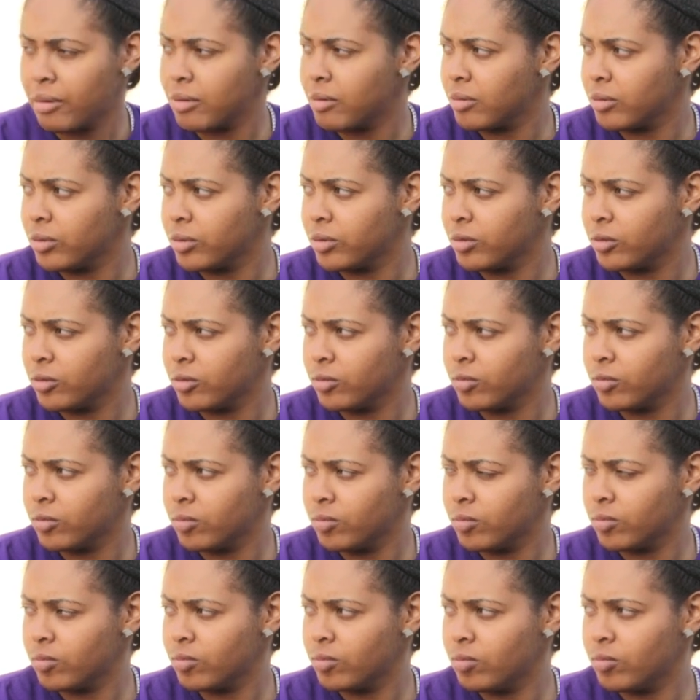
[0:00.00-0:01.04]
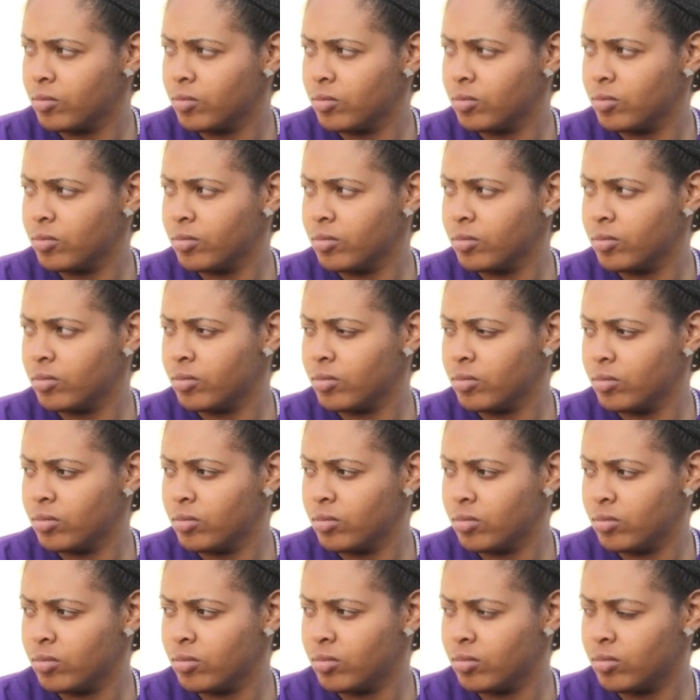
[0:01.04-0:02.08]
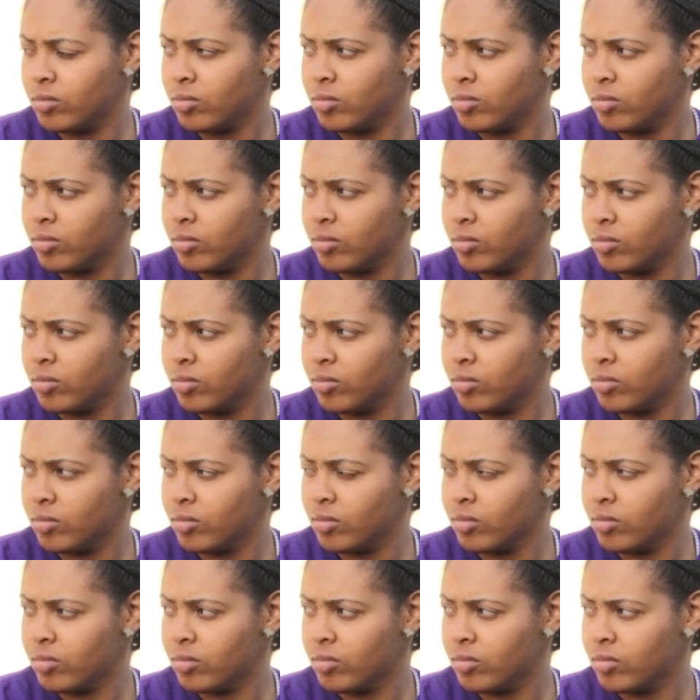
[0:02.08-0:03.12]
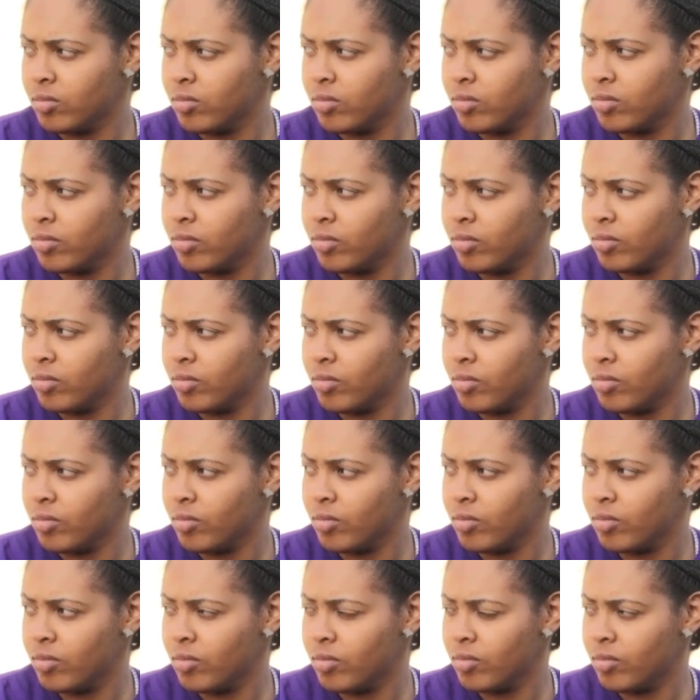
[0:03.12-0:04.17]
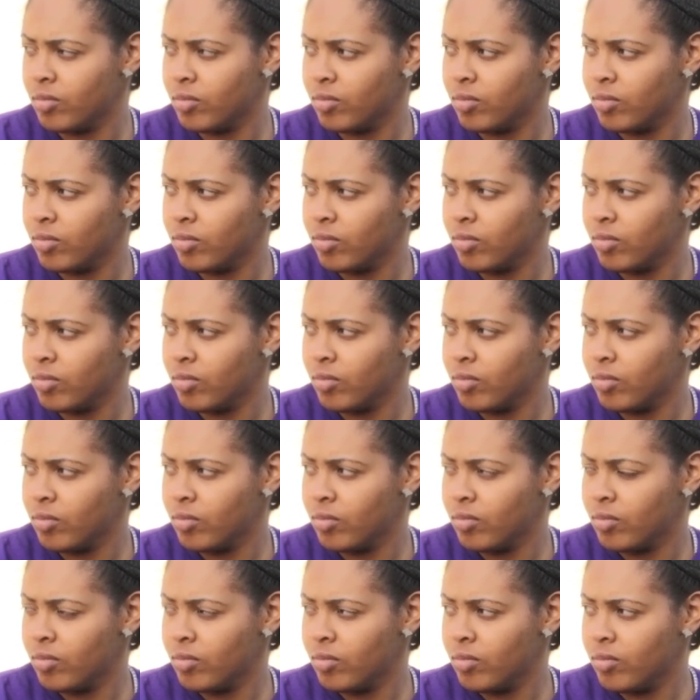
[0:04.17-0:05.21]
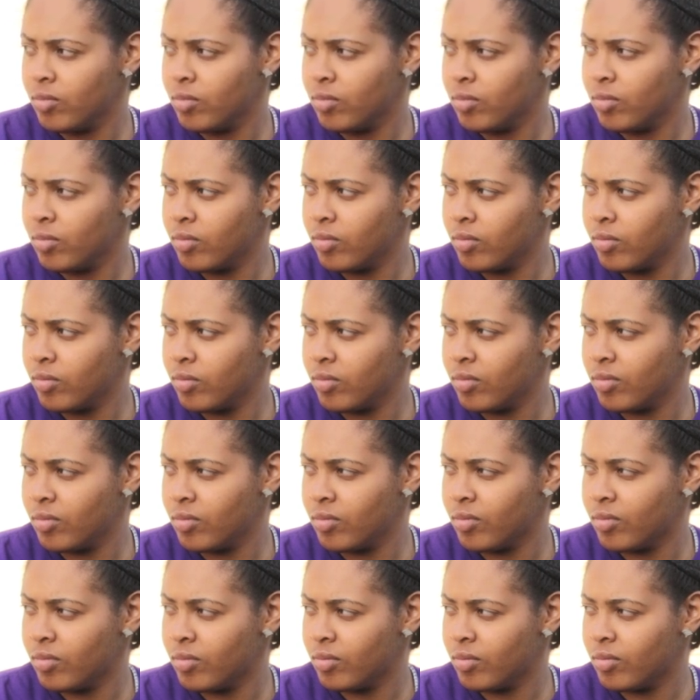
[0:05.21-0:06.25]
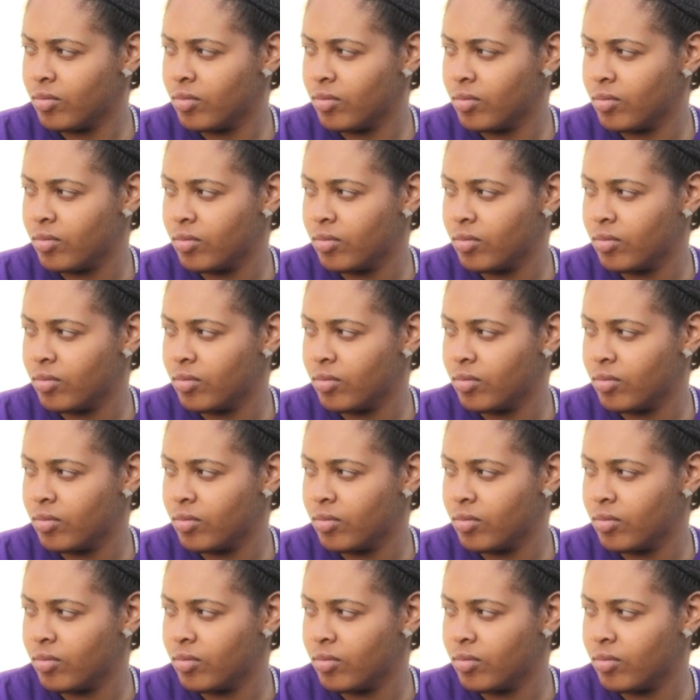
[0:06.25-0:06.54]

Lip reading: (not speaking)